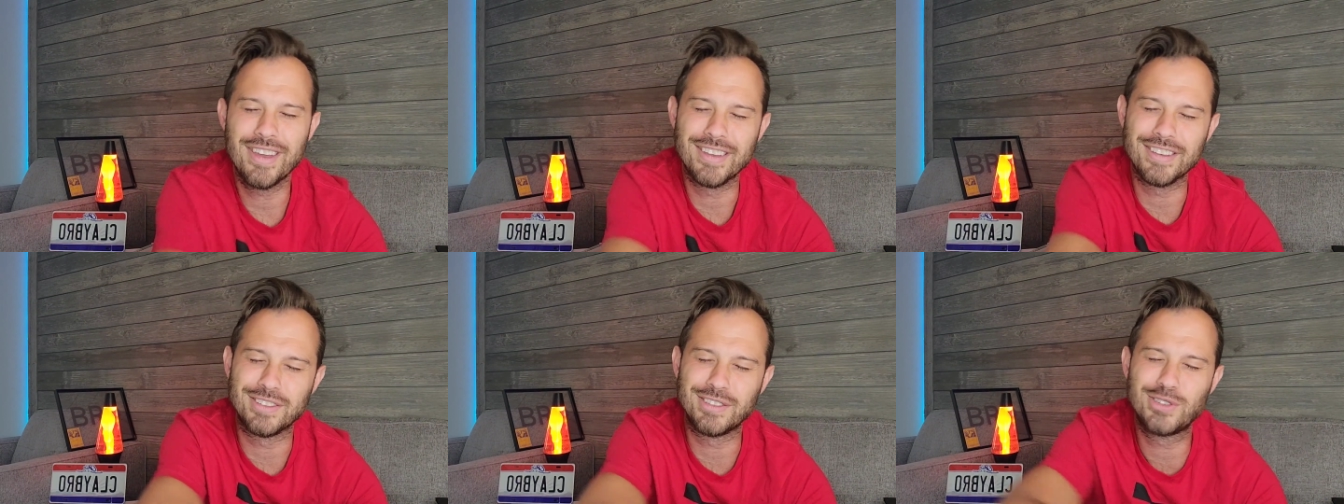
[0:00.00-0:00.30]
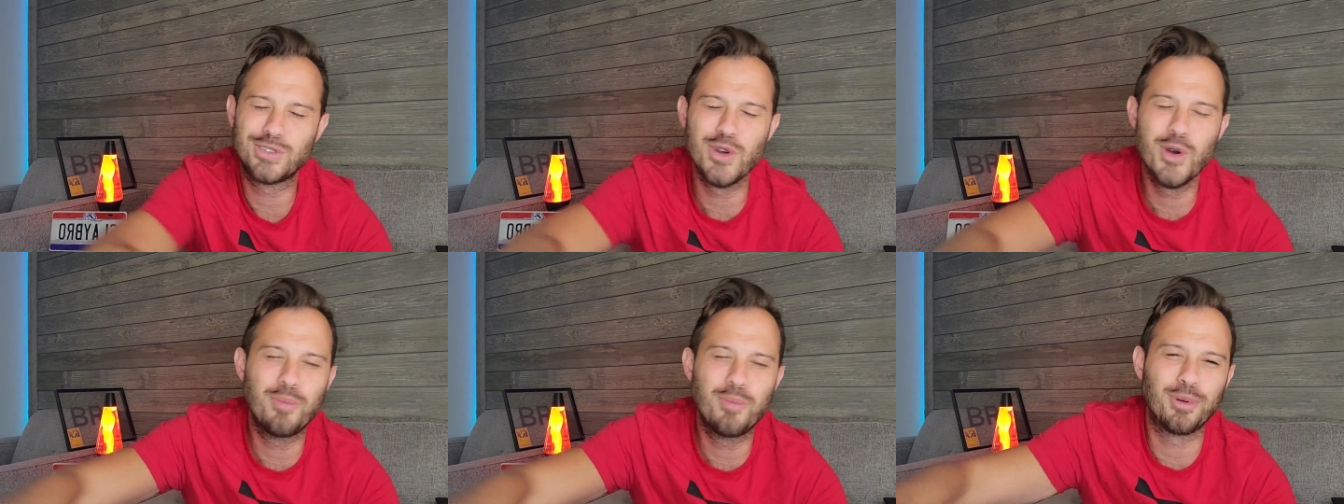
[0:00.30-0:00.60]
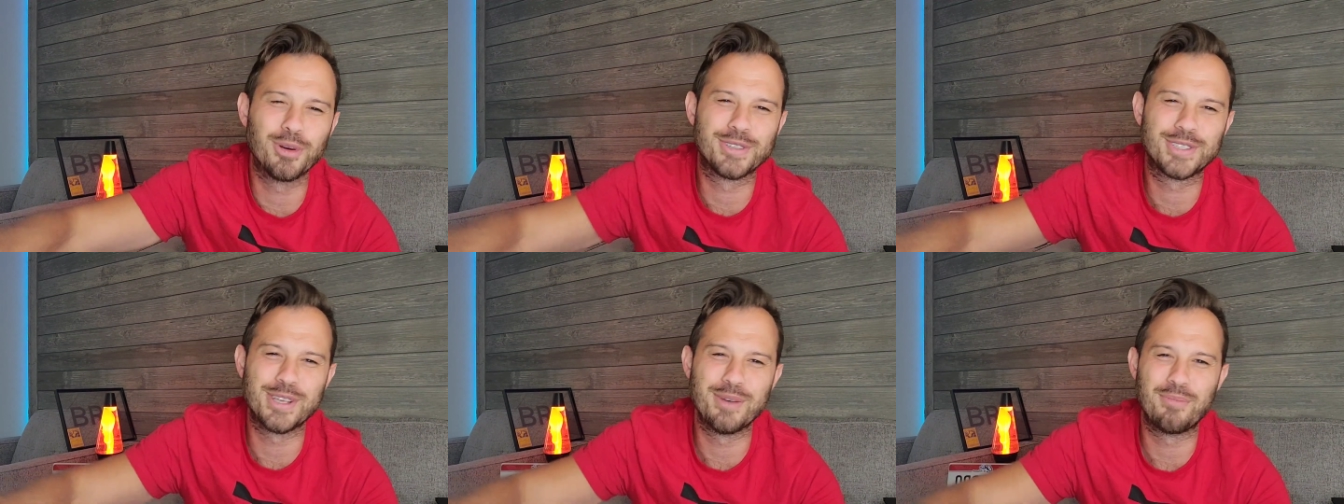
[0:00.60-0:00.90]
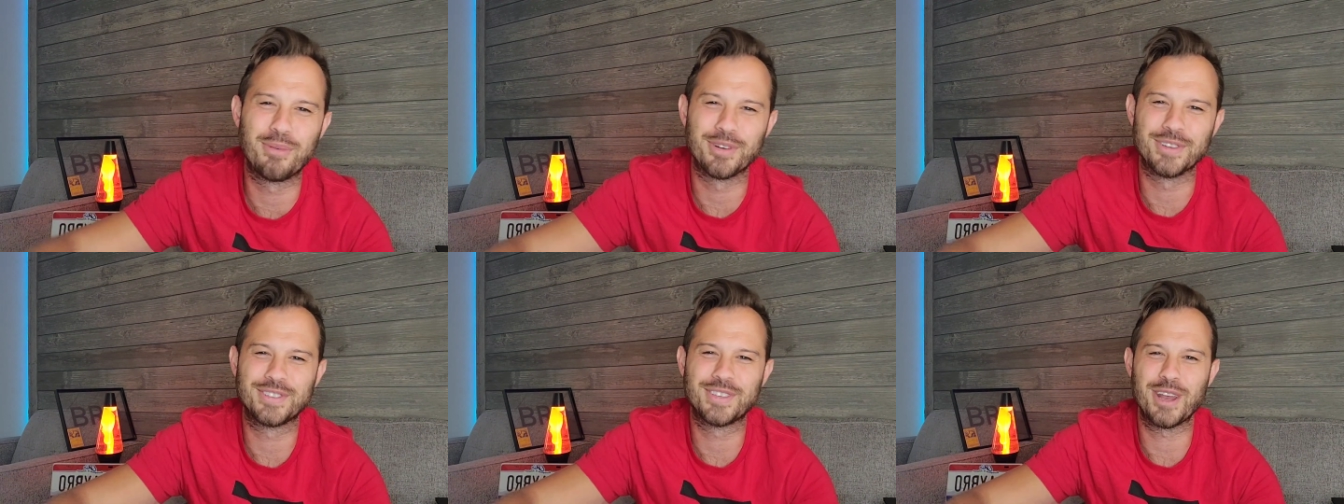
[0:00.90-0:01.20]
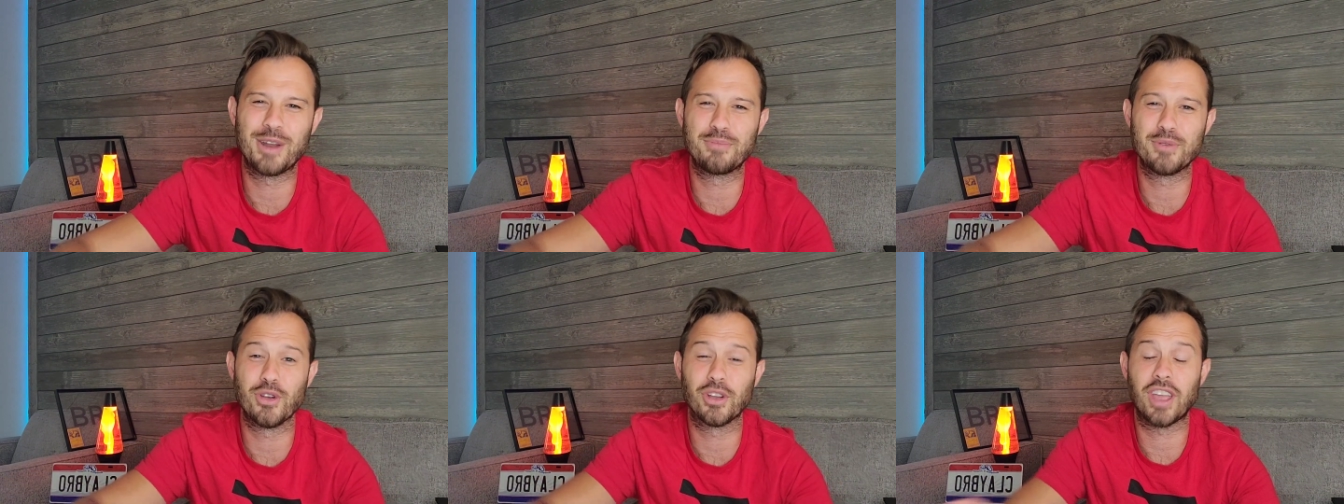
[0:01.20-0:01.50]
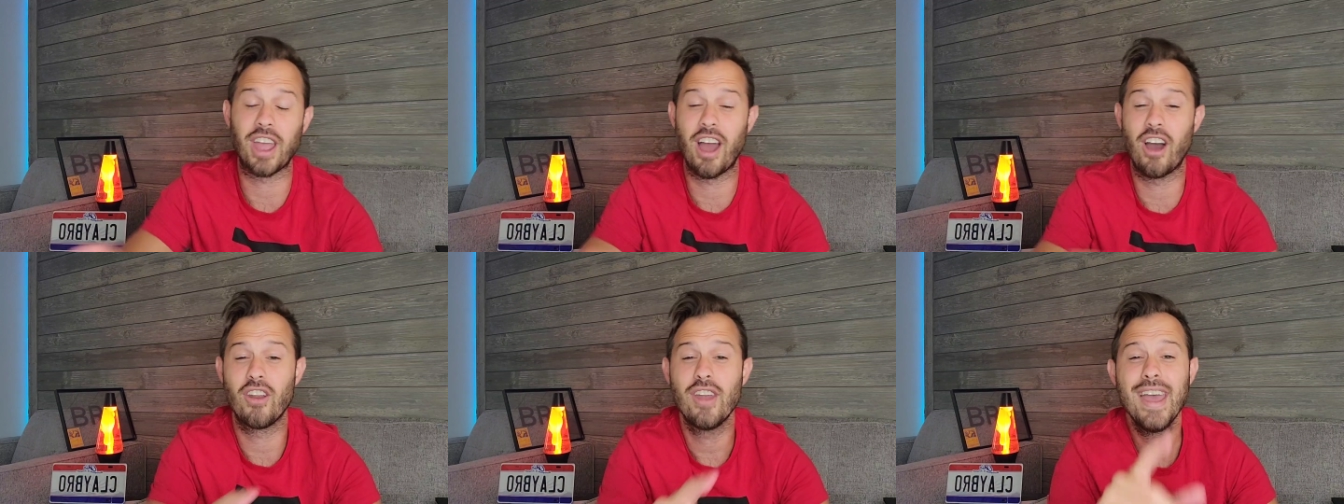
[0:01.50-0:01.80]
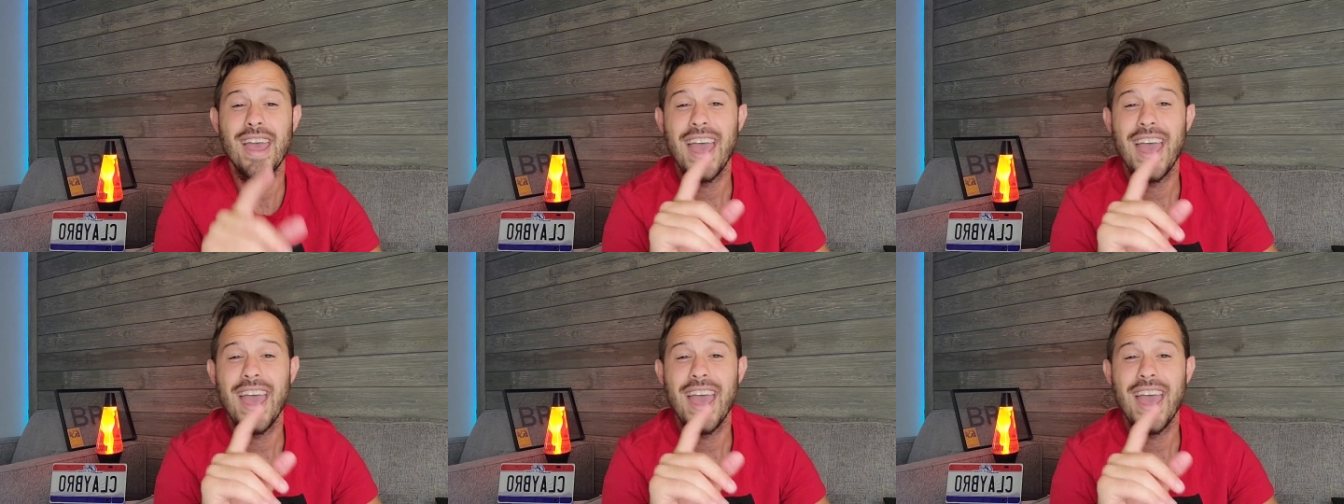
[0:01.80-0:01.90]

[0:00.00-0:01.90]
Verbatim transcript: It is super simple to set up your account.